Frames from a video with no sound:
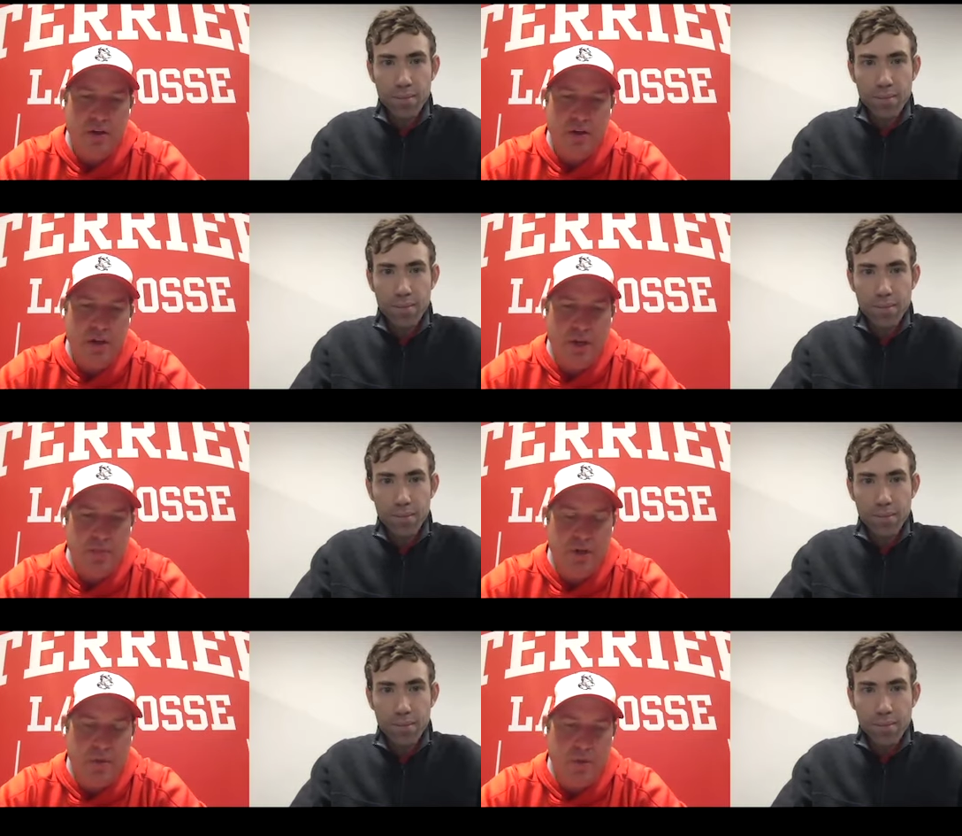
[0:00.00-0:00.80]
Speaker 1: um, you
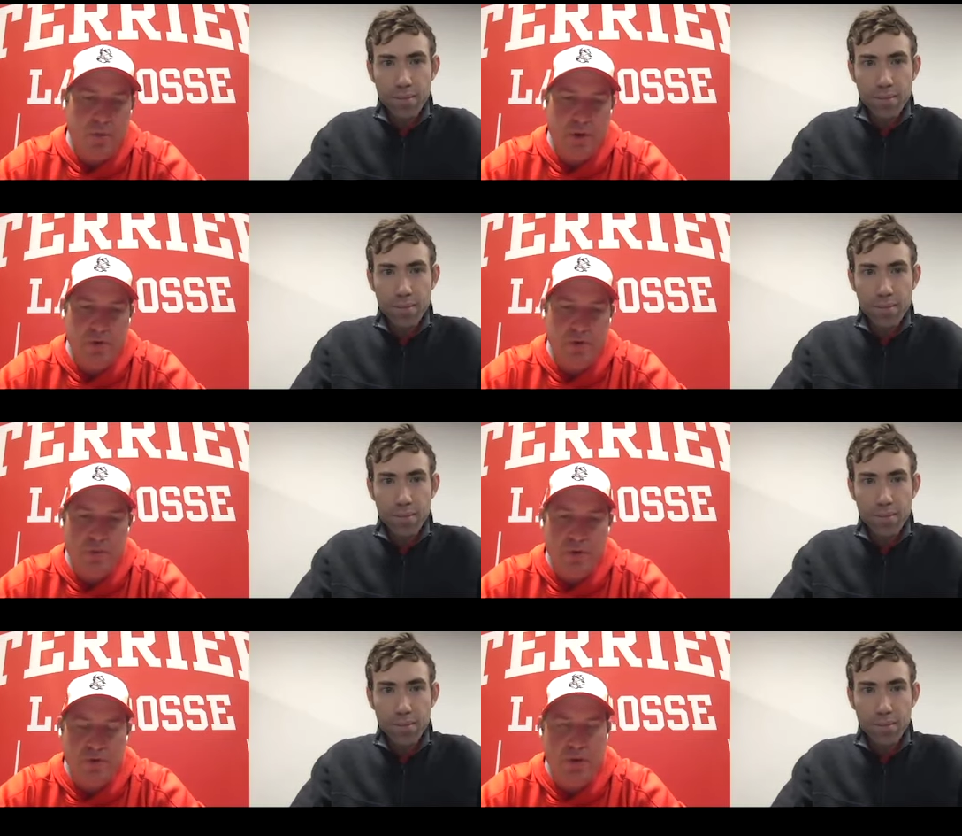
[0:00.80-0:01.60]
know we're, we're,
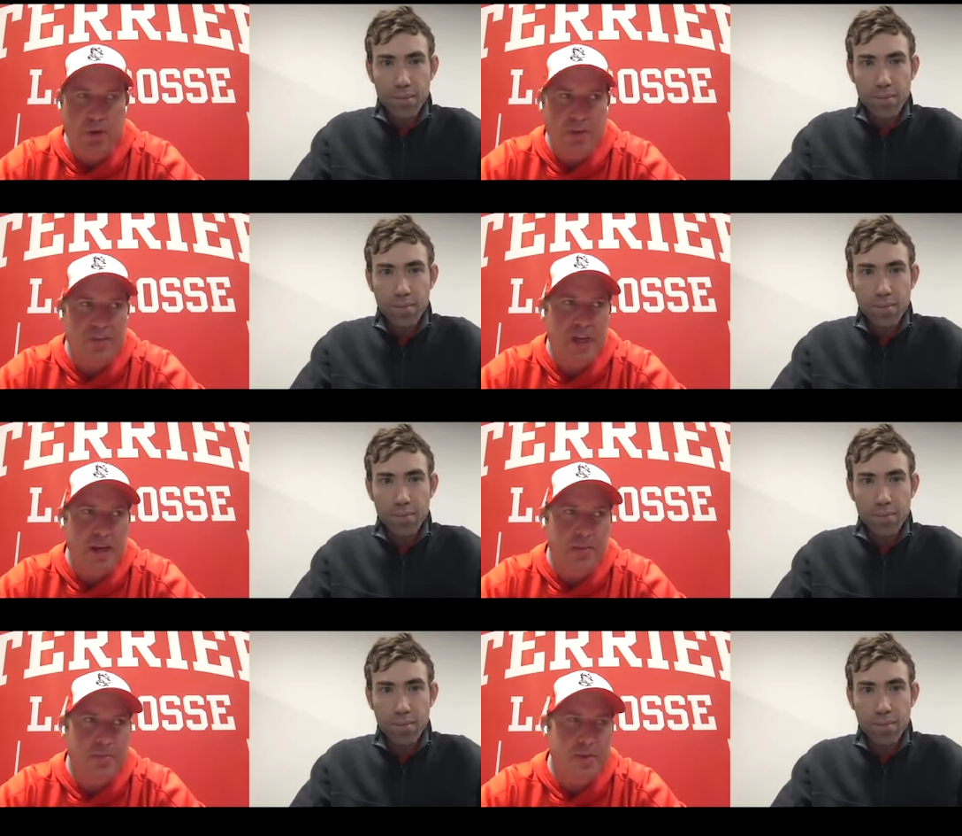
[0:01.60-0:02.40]
we're viewing this
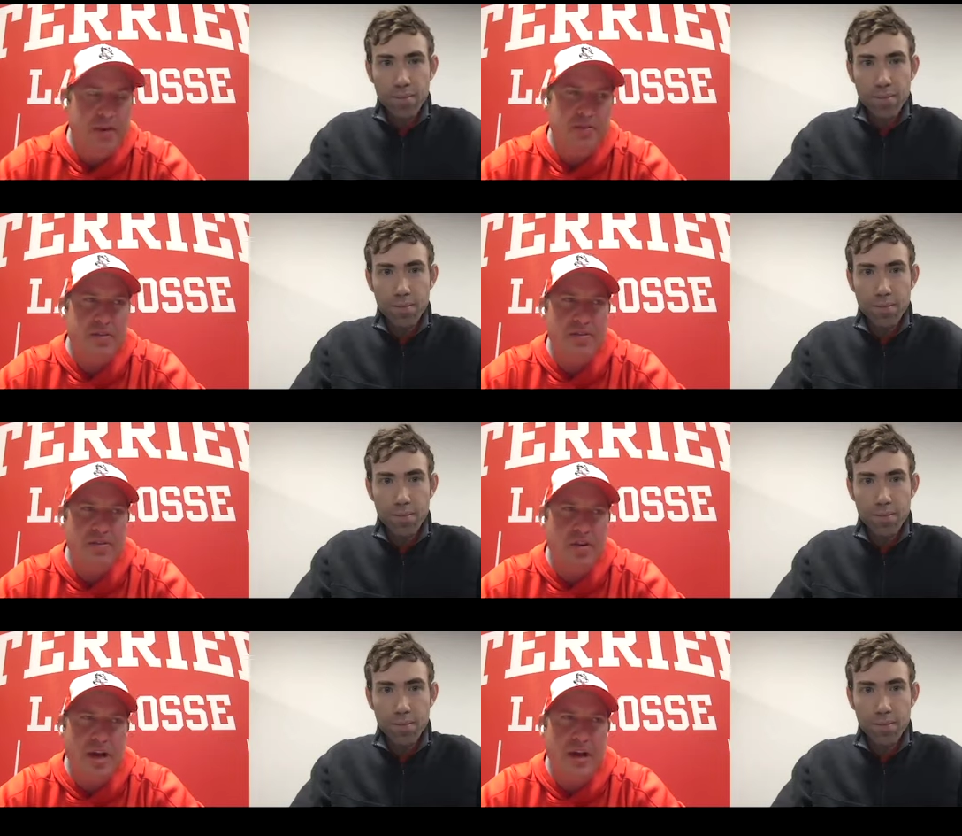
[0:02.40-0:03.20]
game as
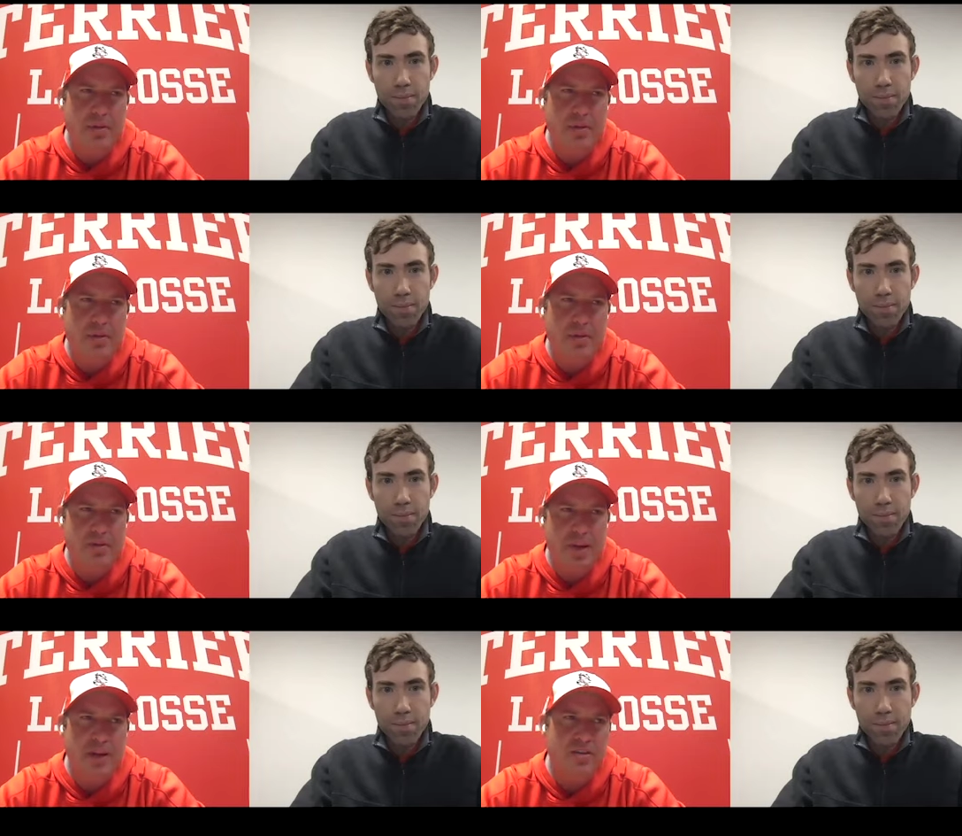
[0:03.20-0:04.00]
as to try a couple
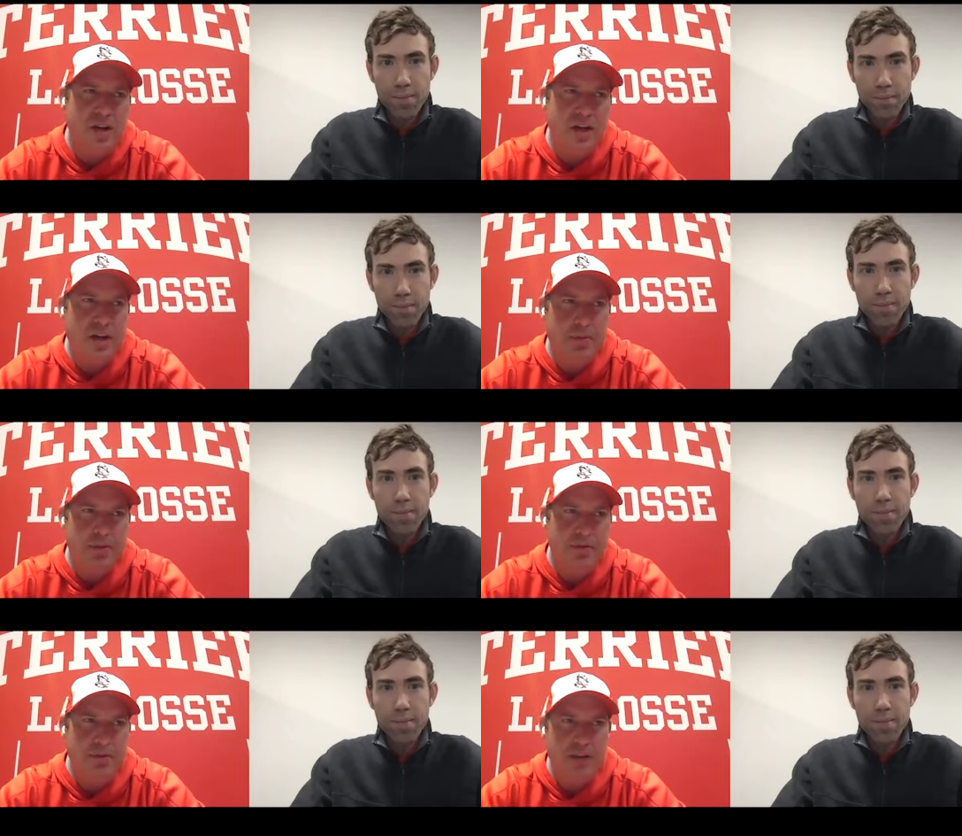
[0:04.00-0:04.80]
different things try a
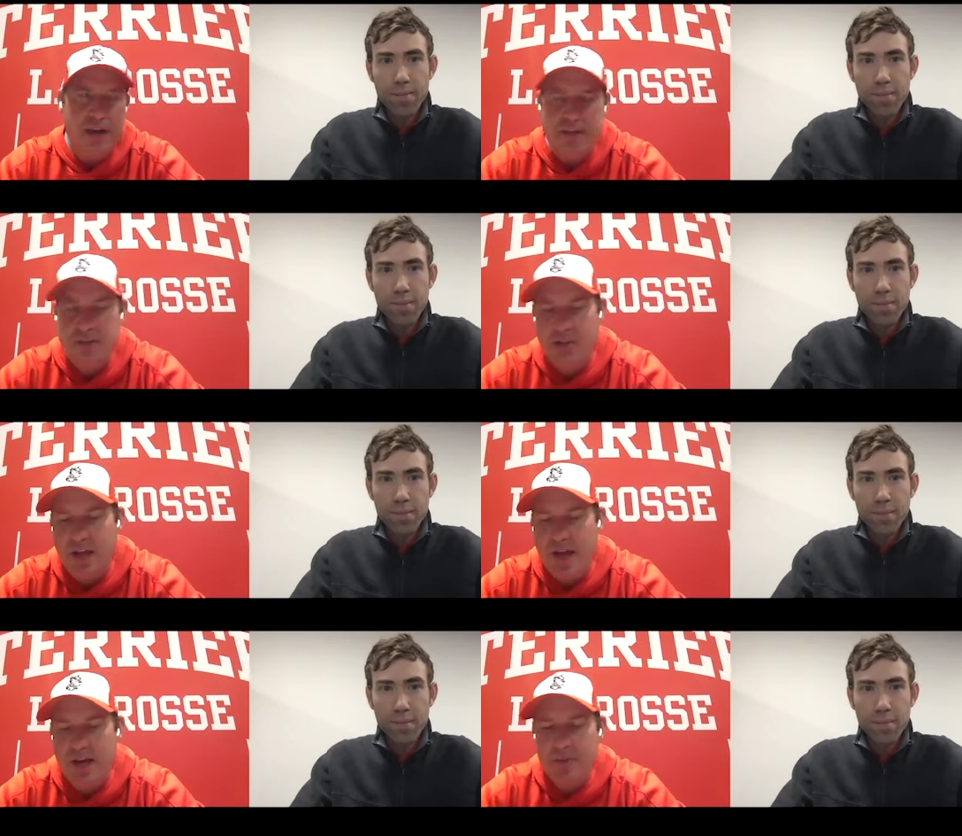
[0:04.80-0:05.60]
couple different guys in the
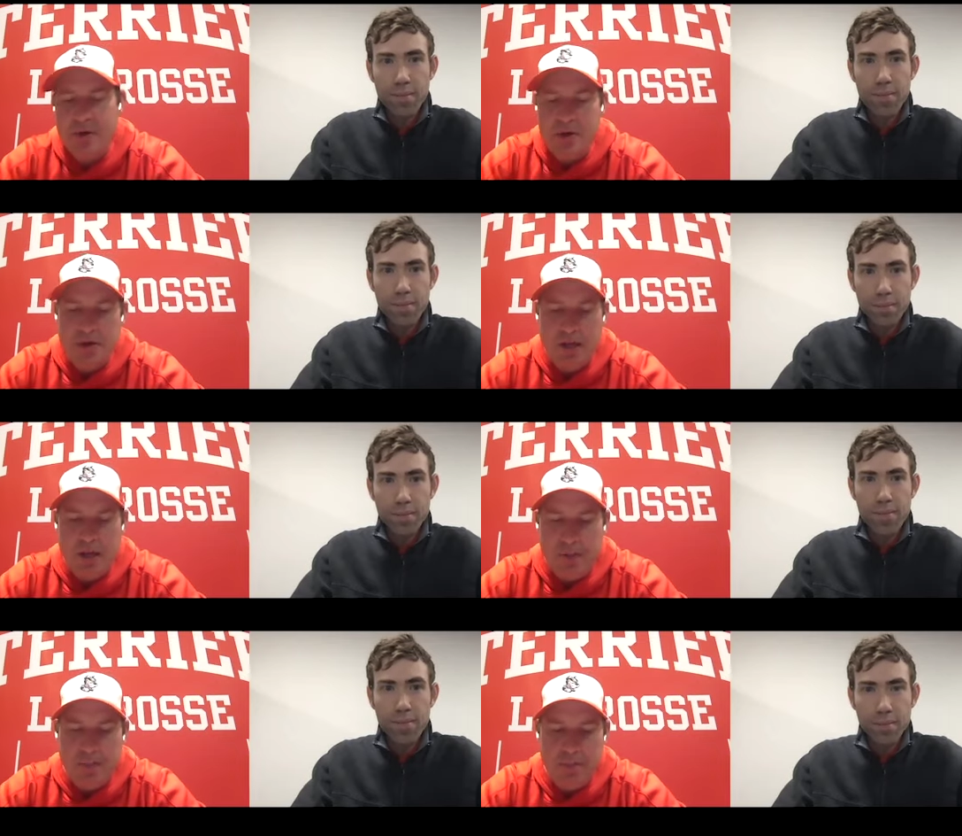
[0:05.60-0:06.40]
lineup
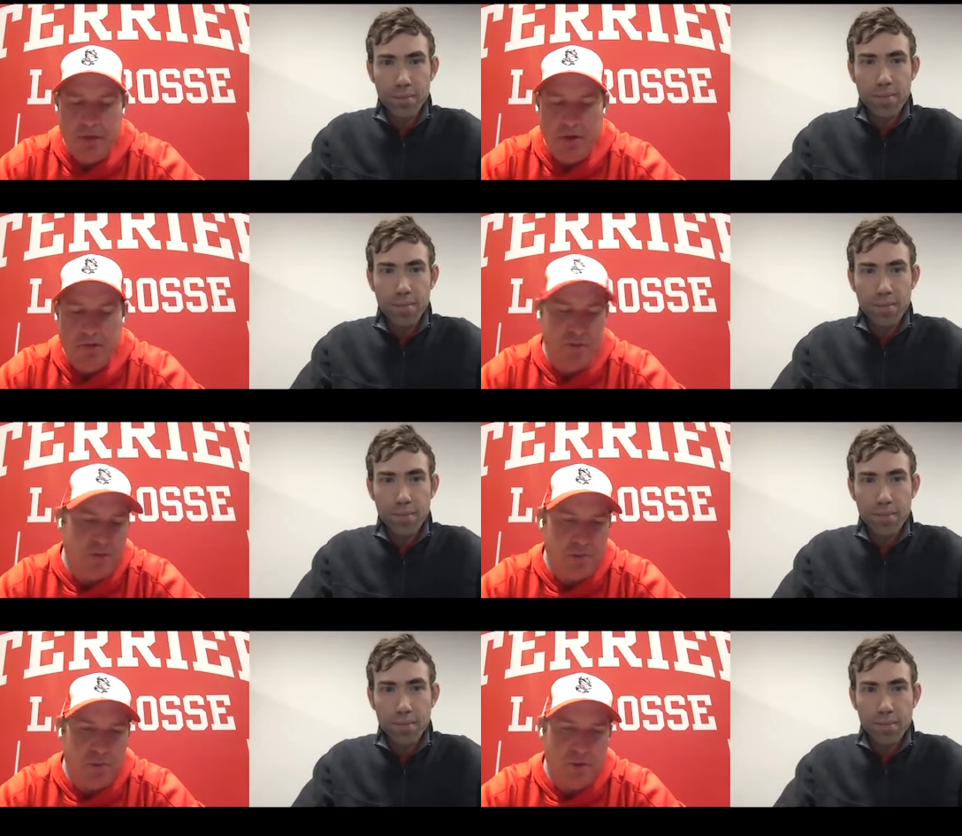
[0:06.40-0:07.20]
um, you know
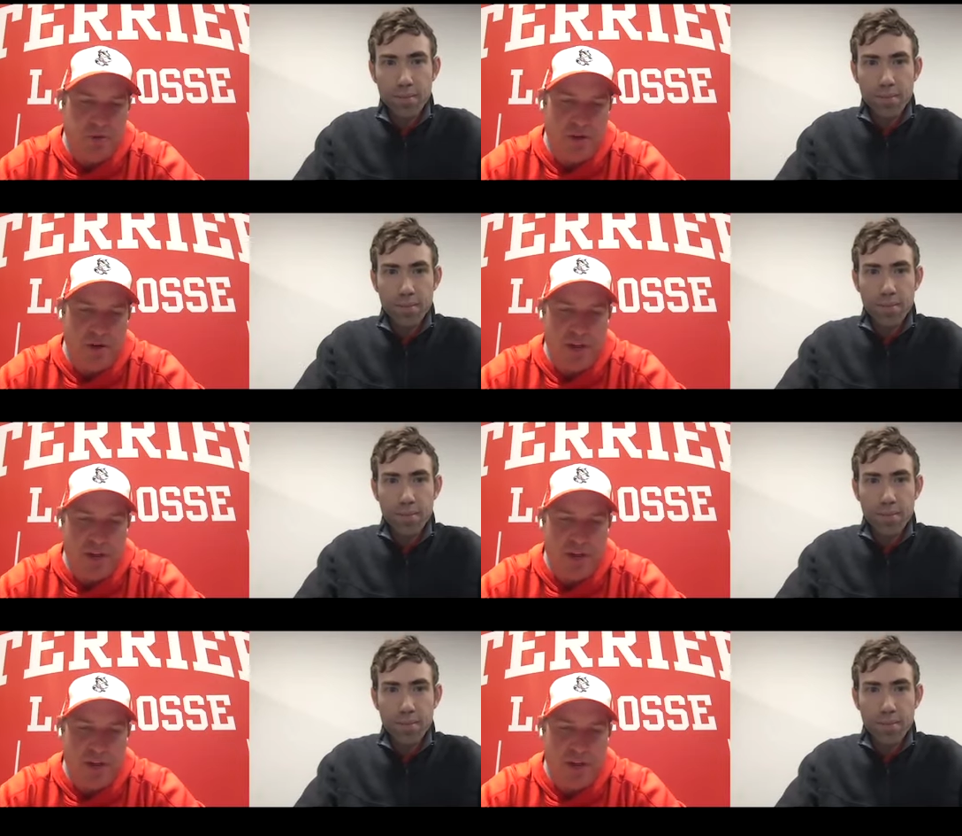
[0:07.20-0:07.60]
fill some holes here